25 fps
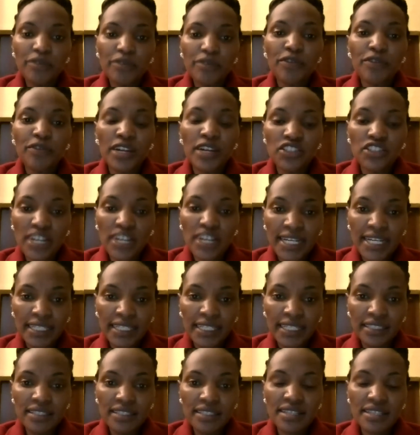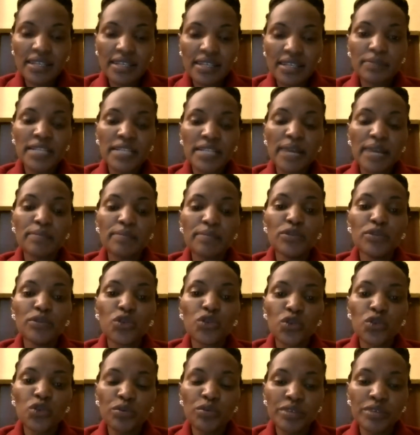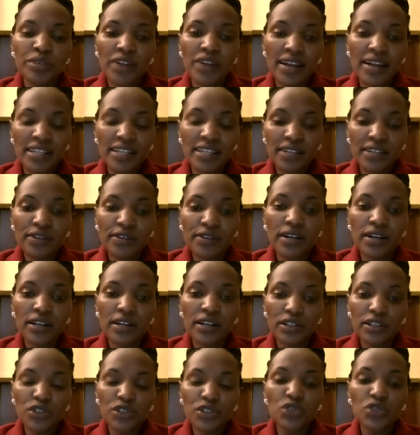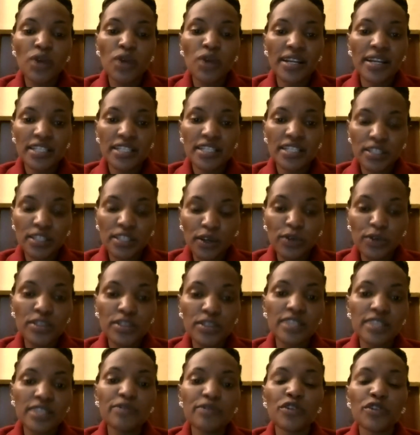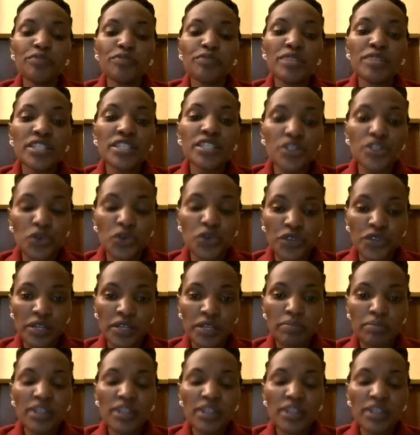For a journalist, sometimes you could be running to do an exclusive or big story,